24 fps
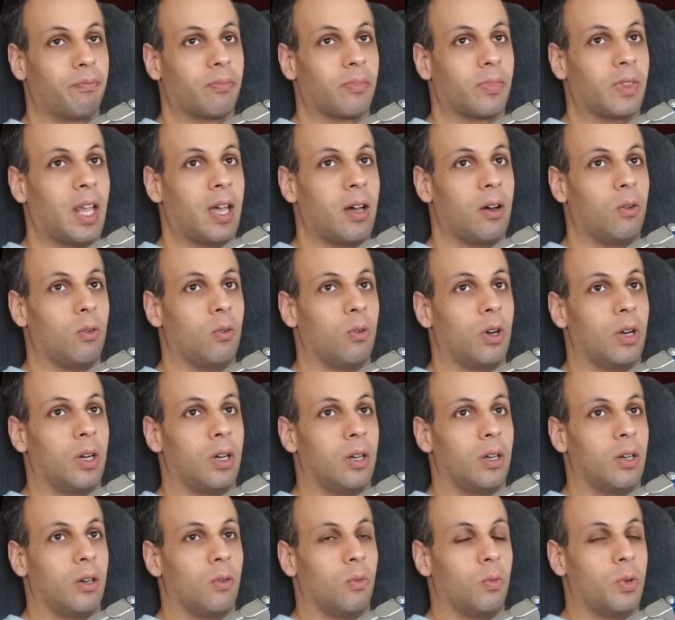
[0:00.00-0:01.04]
Now,
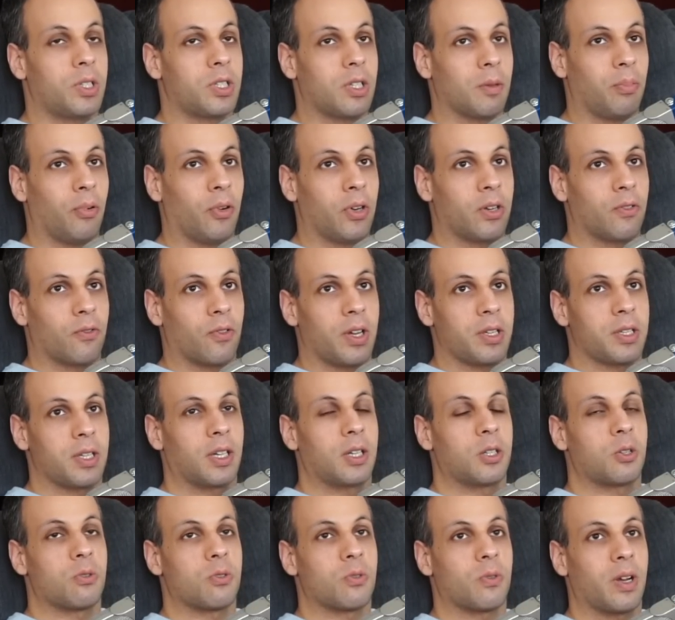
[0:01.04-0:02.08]
what's the point of raising
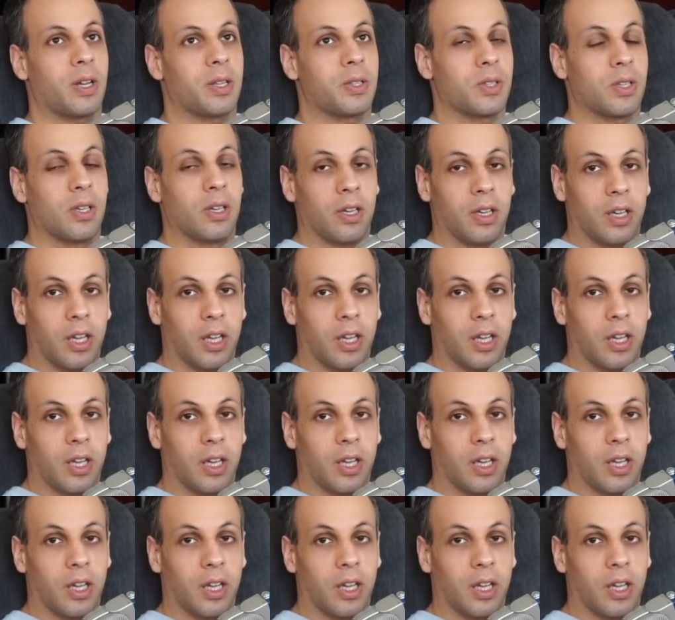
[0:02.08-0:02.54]
interest rates?